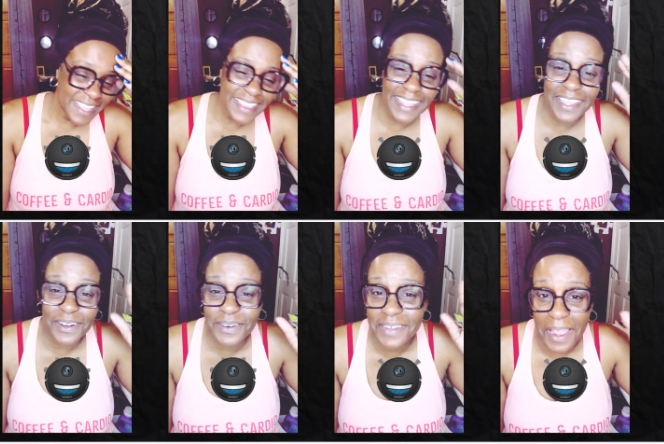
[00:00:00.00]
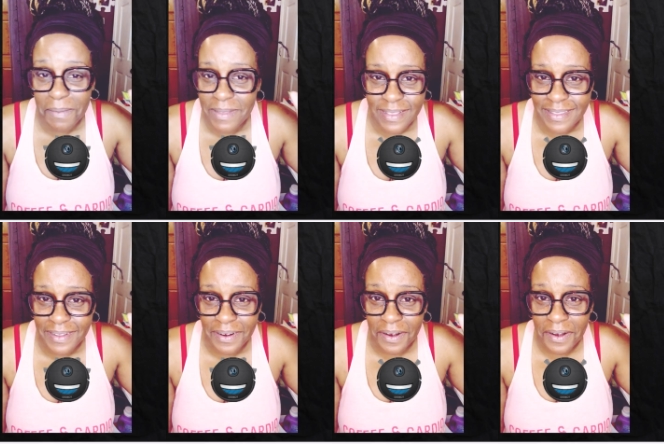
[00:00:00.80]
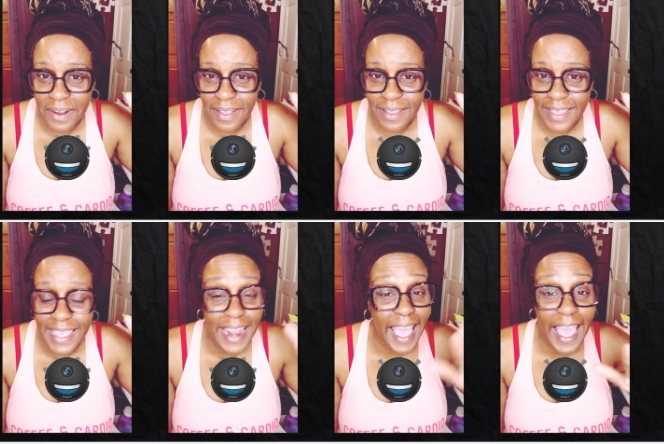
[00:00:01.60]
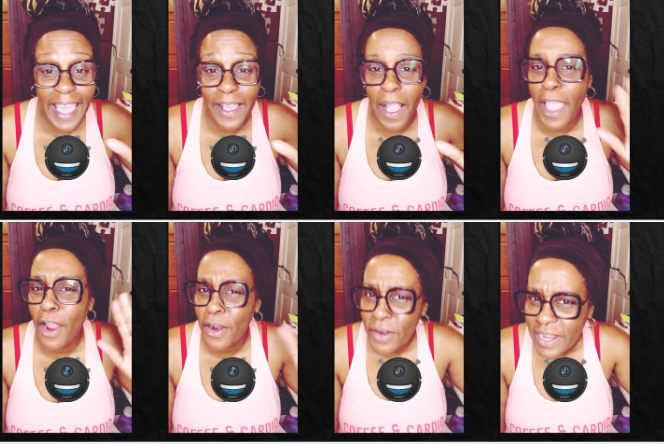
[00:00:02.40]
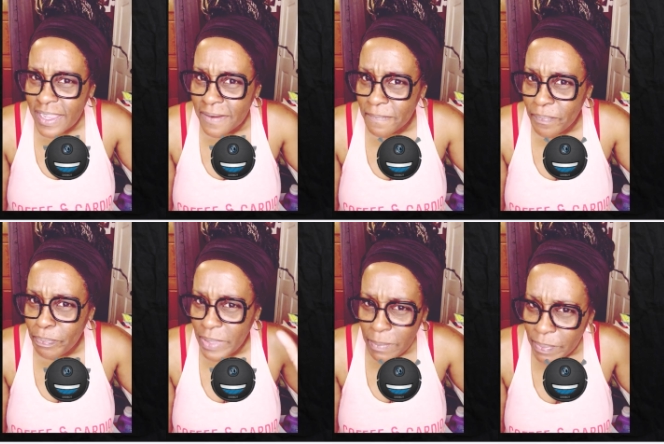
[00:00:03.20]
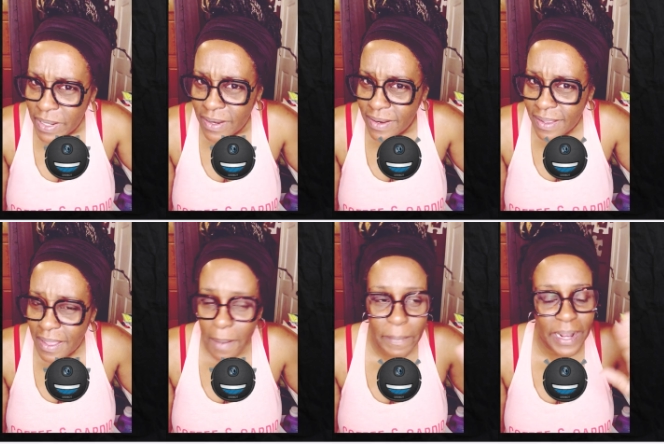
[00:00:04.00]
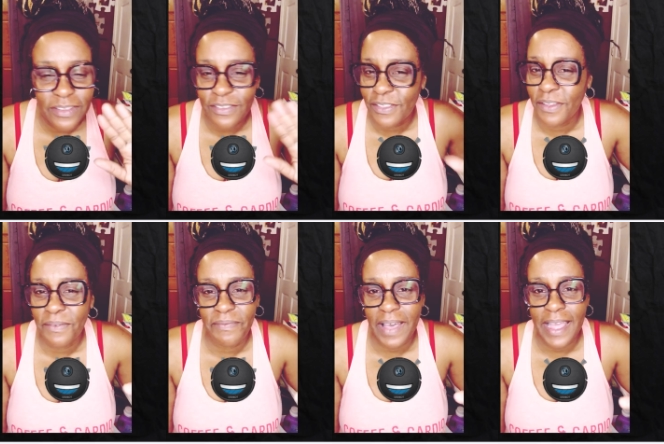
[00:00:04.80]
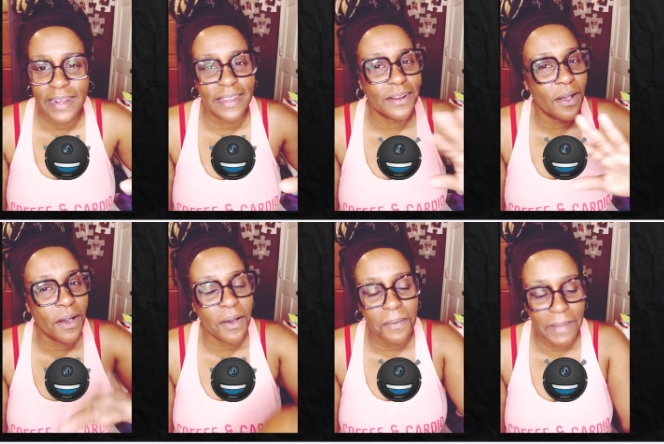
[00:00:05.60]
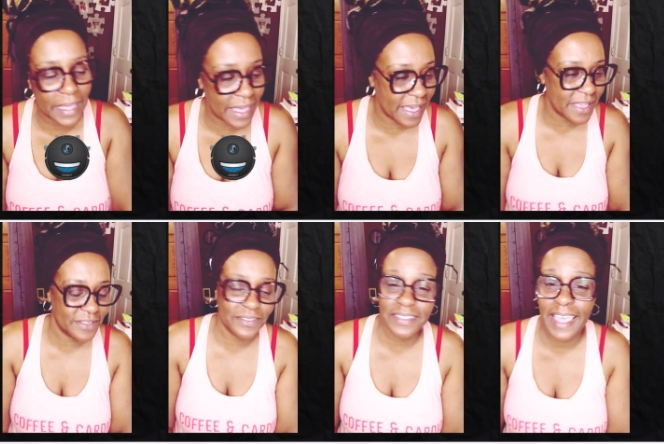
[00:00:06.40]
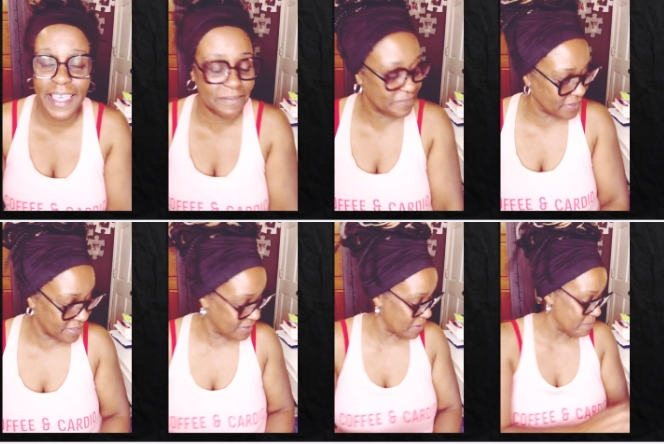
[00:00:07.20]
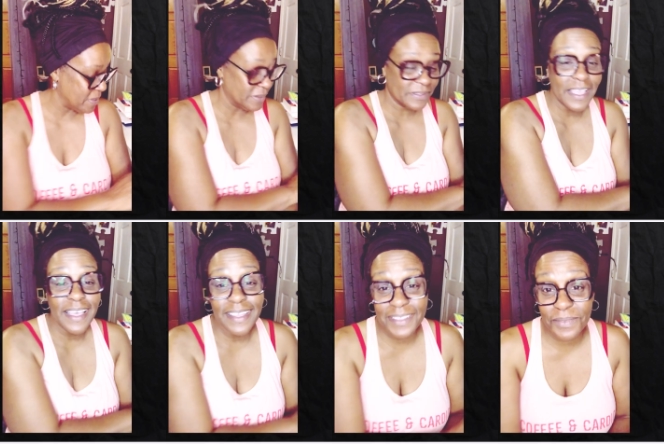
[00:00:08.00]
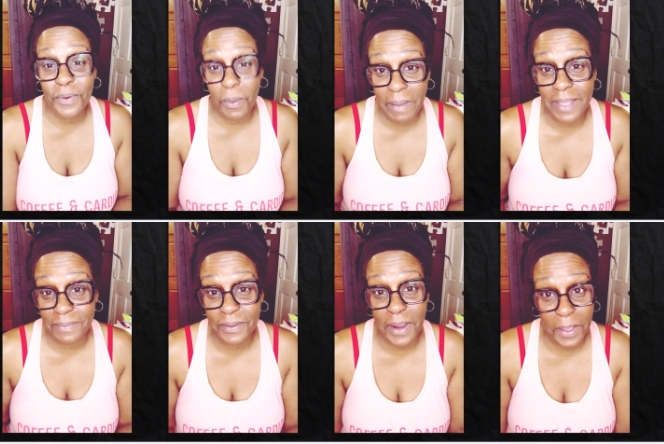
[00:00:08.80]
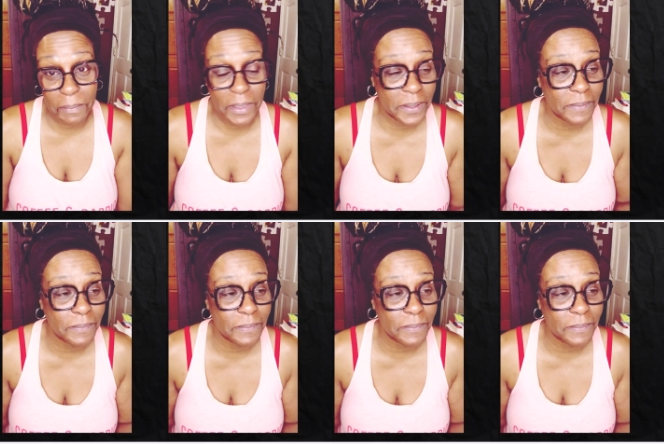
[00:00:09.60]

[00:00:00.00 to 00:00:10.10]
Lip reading: the entertainment center. And I heard it beeping, but I just couldn't find it. Oh my gosh, that is something else. These robots are cracking me up.